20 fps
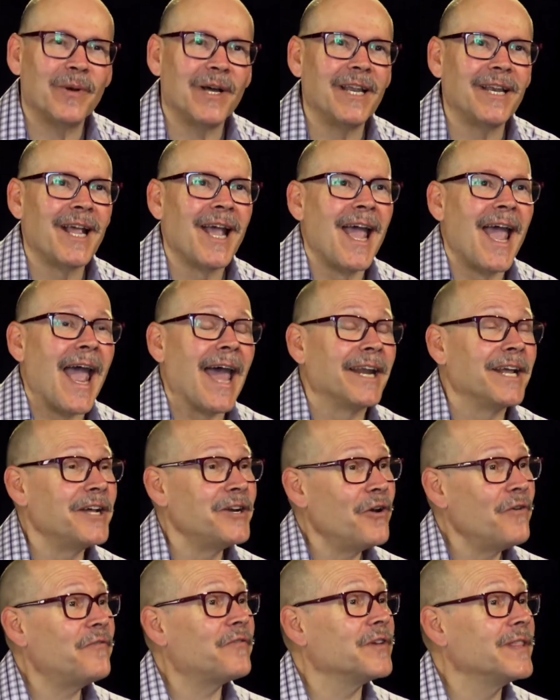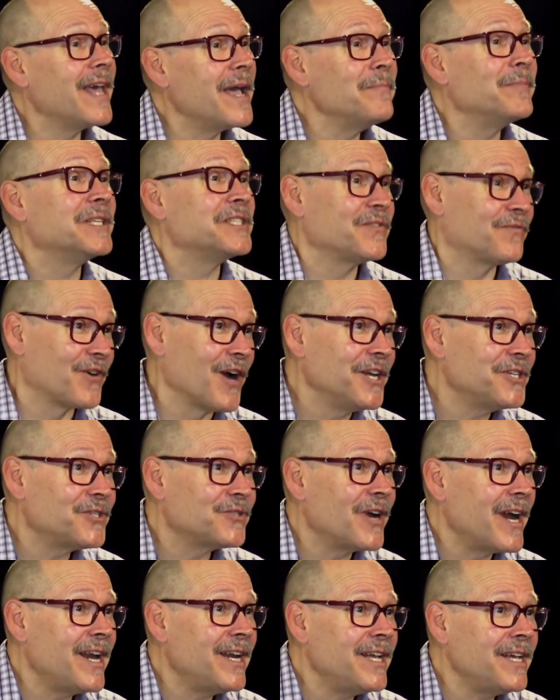But and I know for them it's
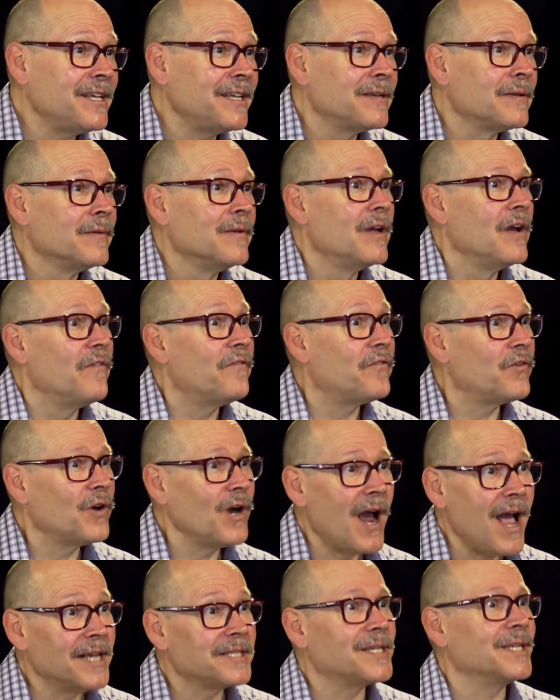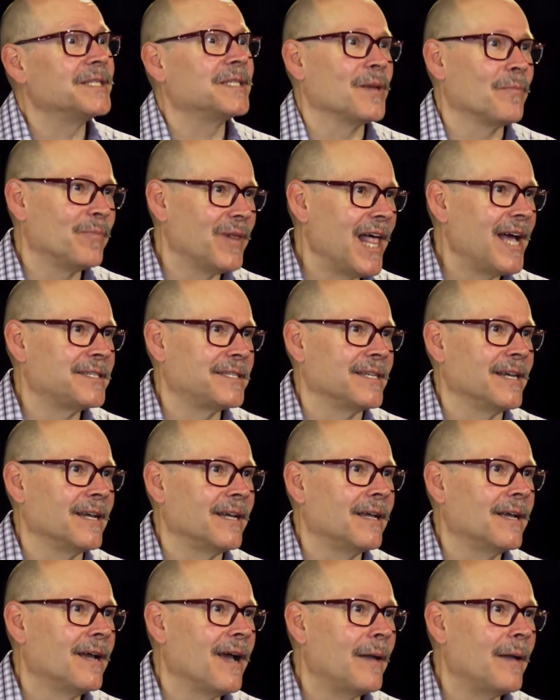frustrating. Yeah. For us, it's a blessing.